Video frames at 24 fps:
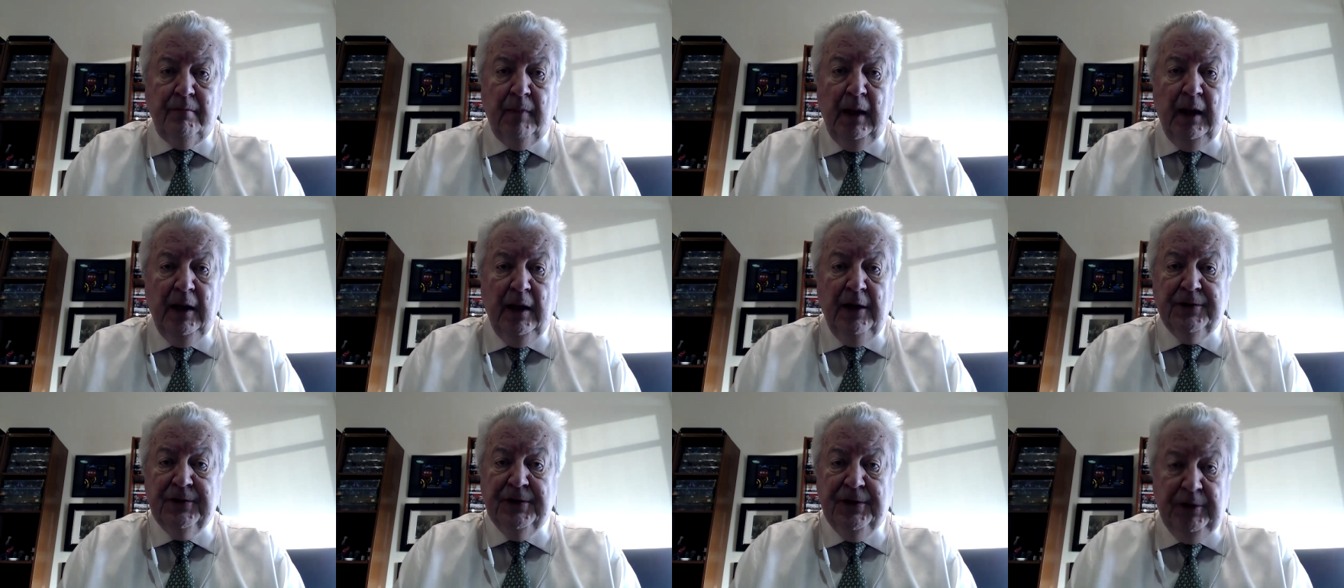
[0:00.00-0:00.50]

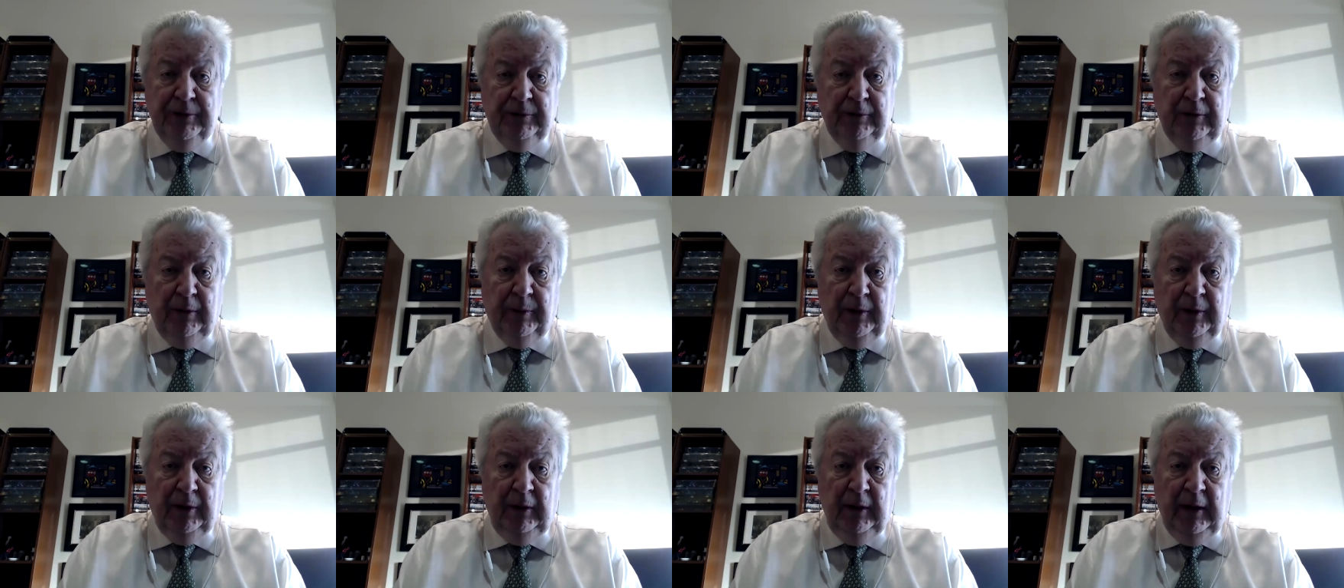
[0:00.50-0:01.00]
It's
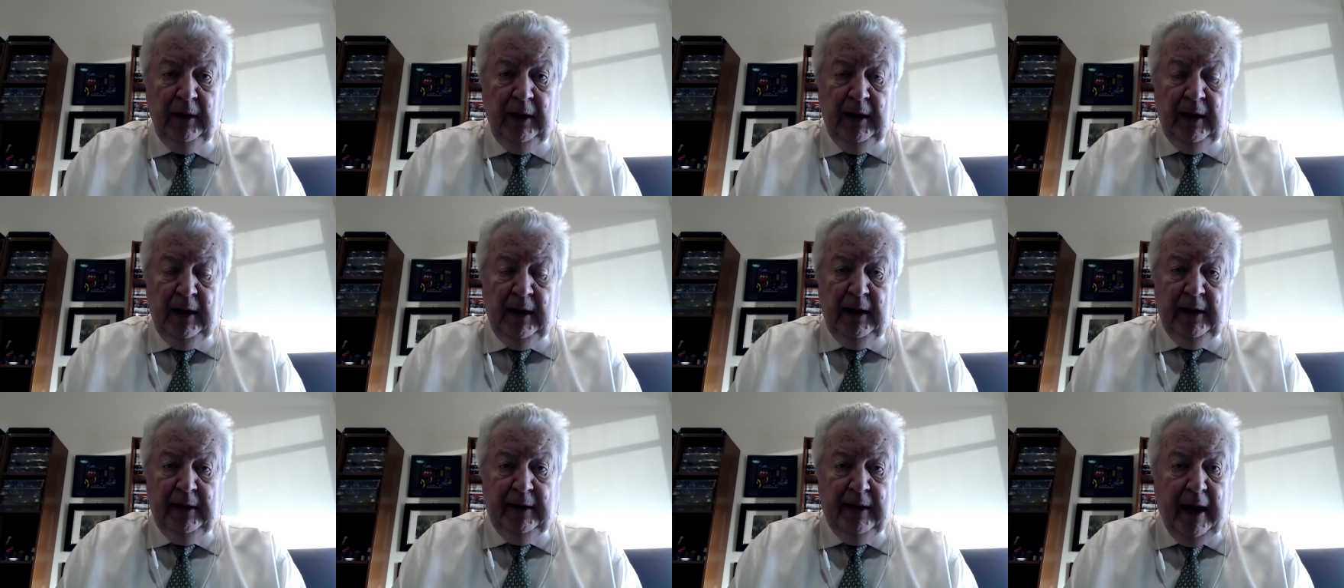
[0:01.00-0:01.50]
doable,
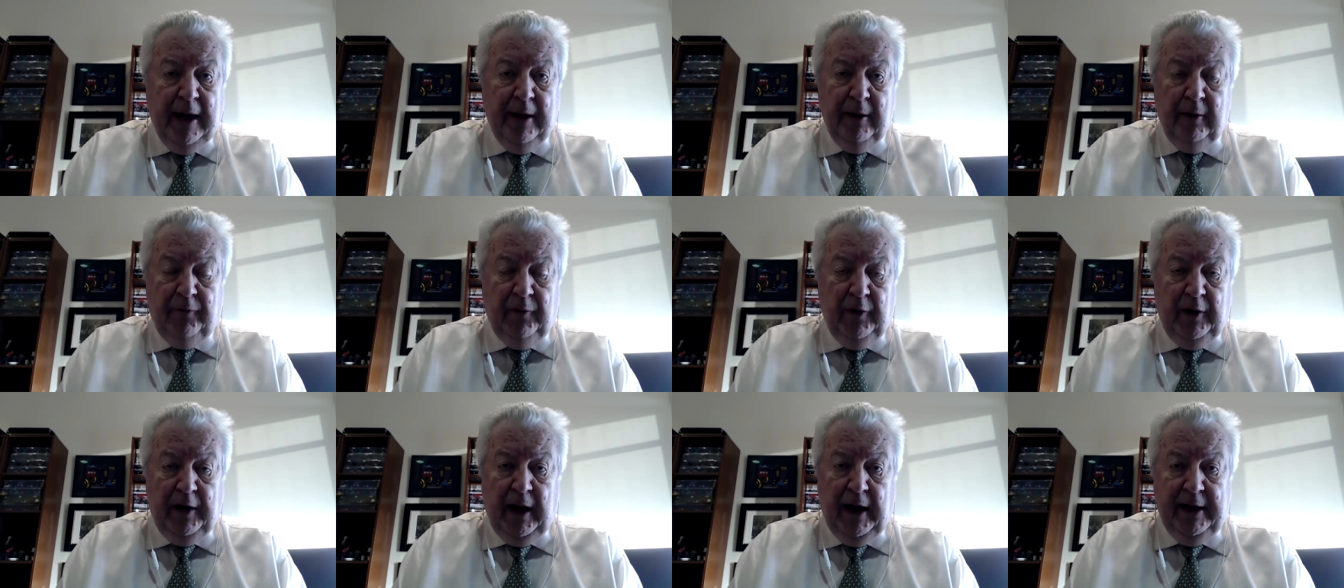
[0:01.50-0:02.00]
not
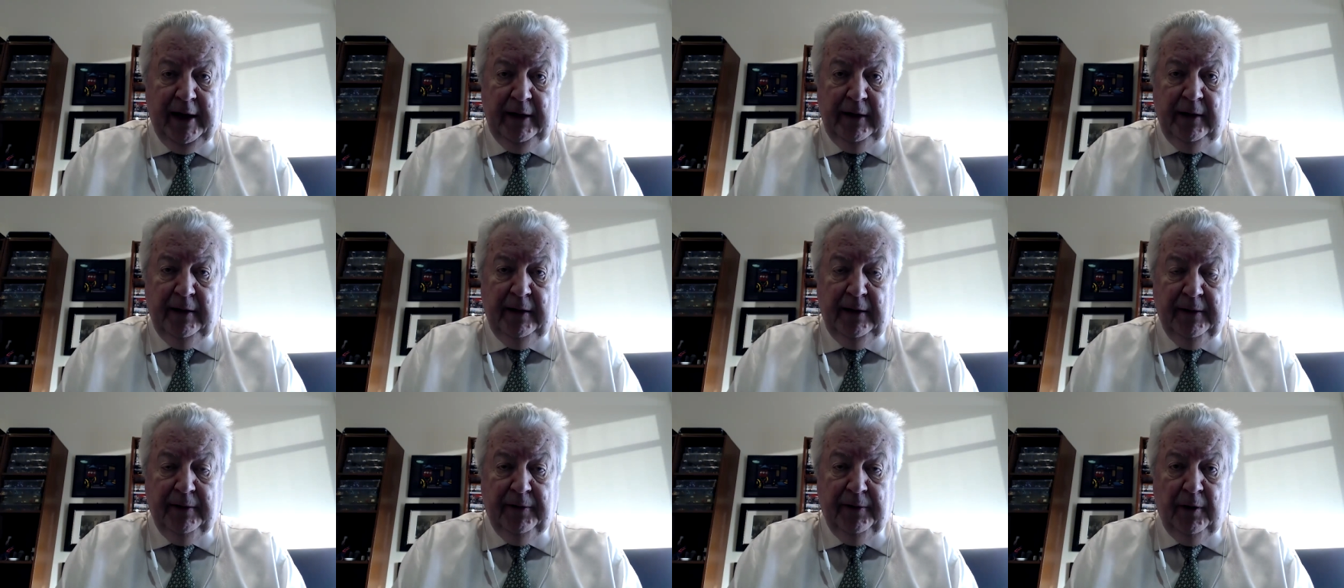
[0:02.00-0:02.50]
overnight.
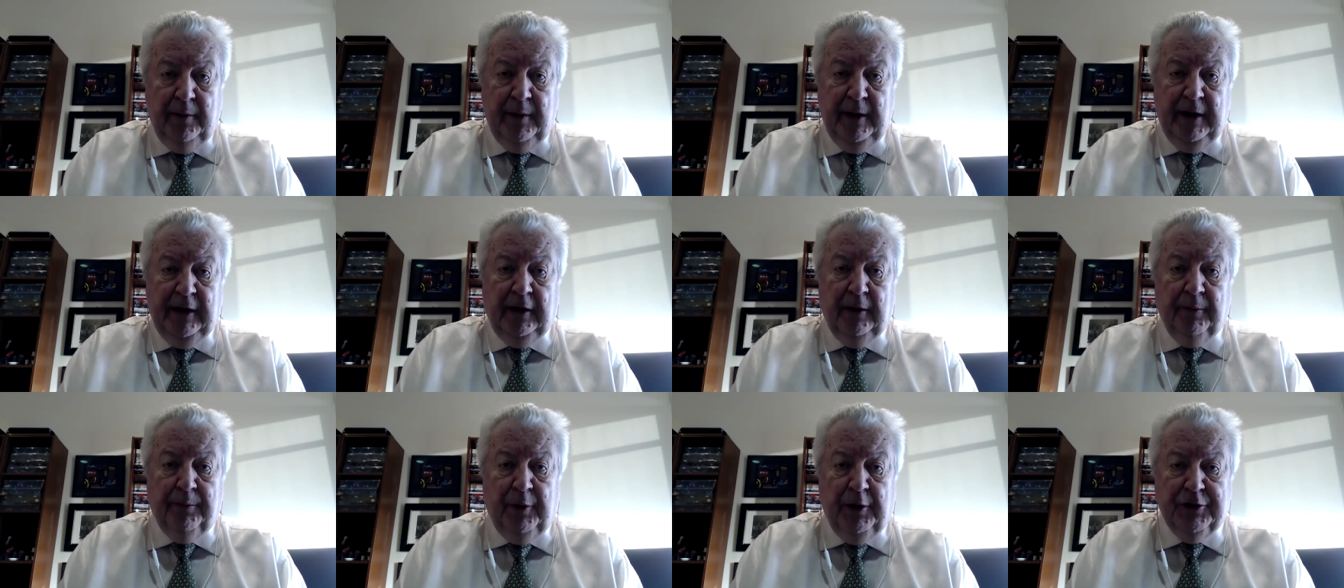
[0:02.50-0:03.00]
Nobody
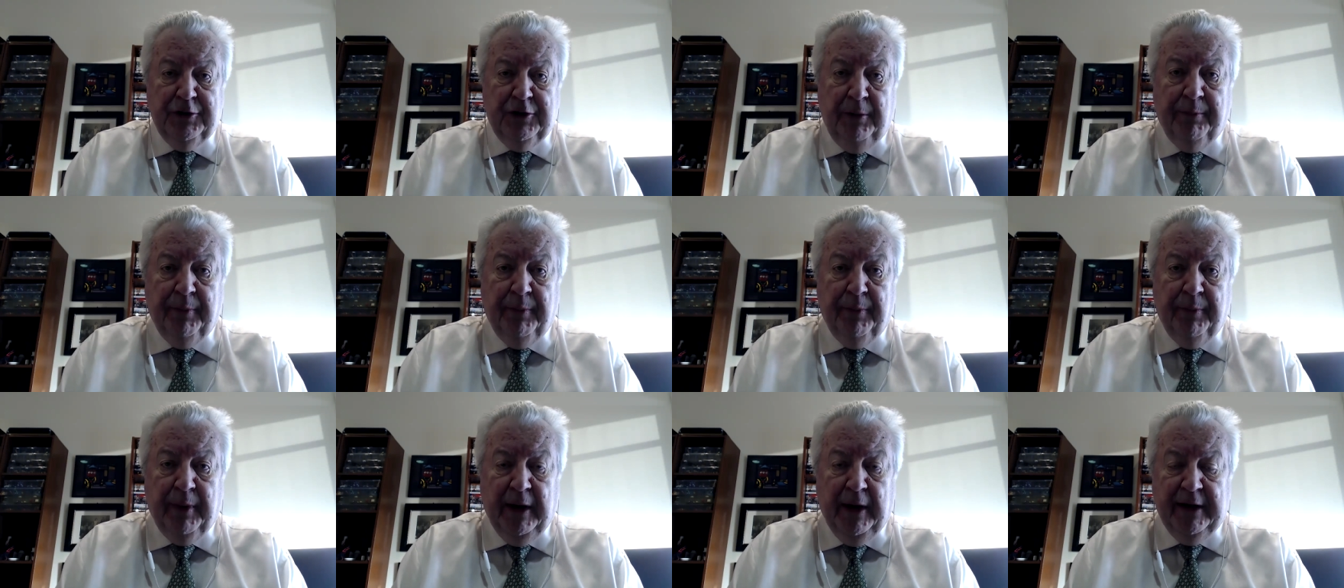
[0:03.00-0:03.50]
can push a
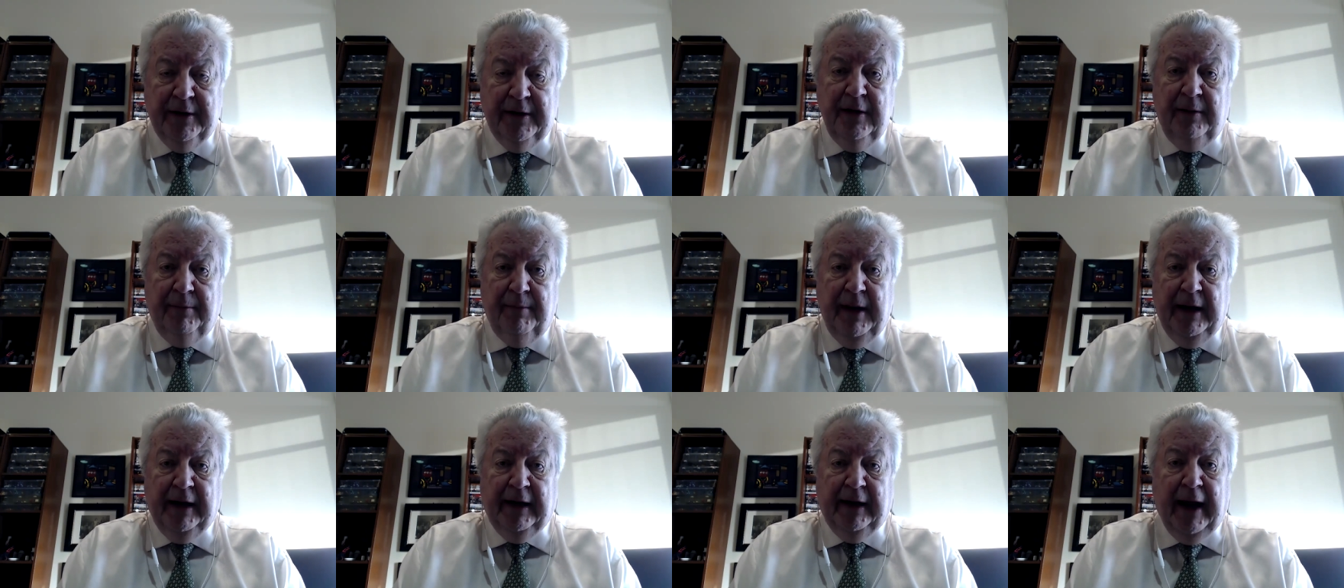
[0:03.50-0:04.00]
button
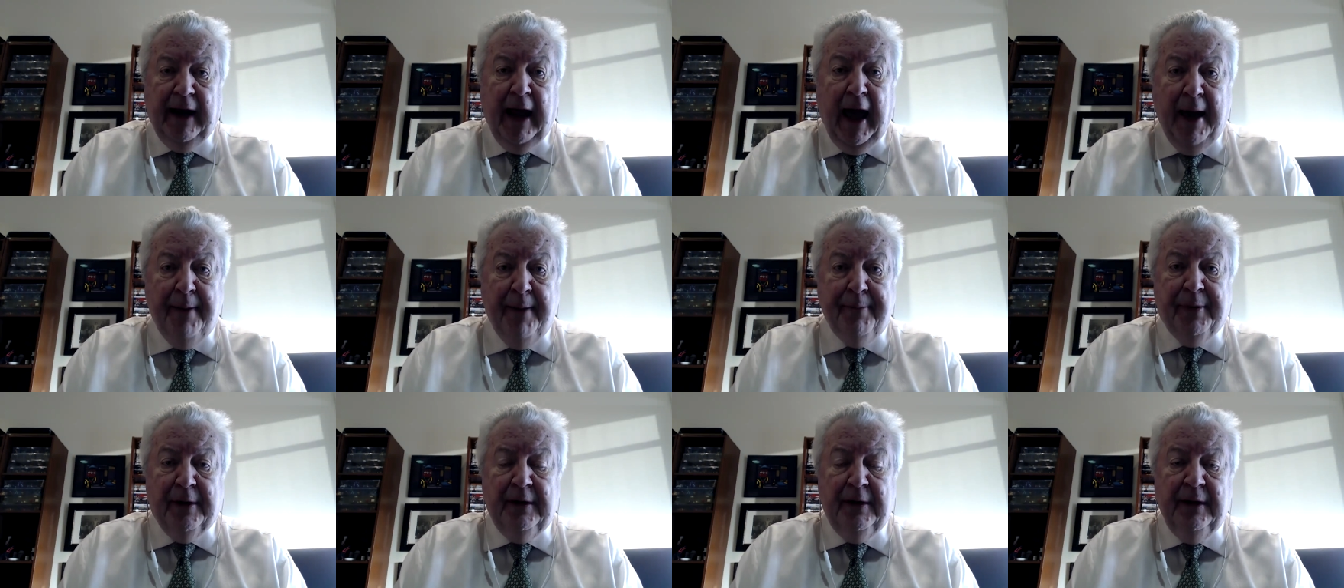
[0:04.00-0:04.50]
and make it
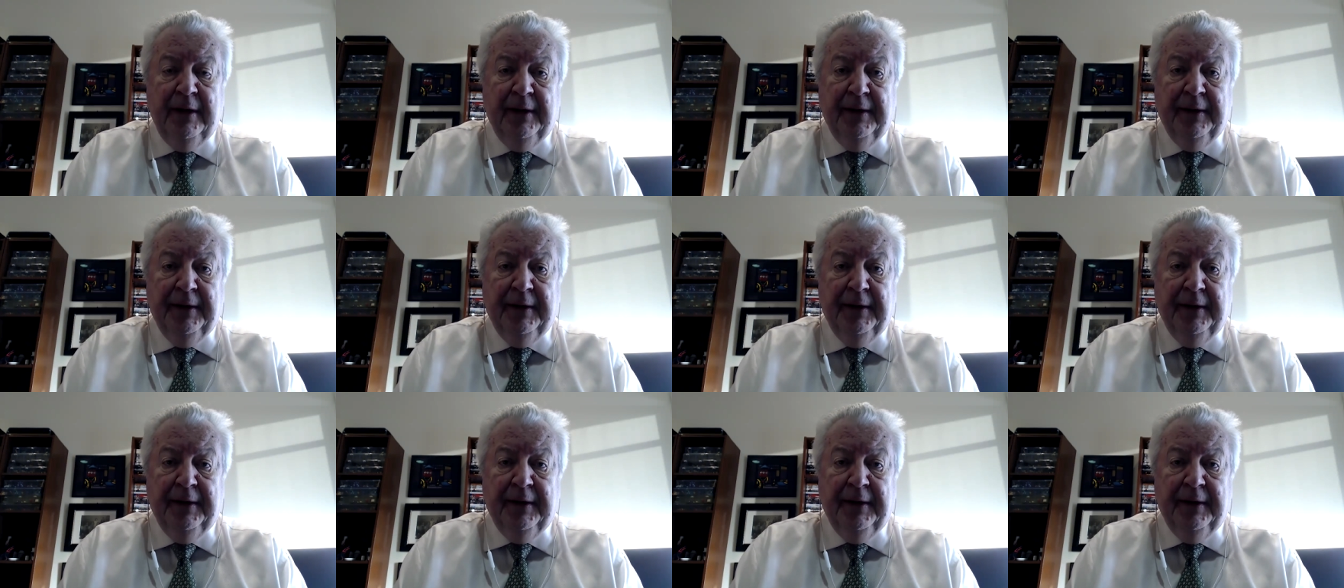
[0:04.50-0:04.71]
happen.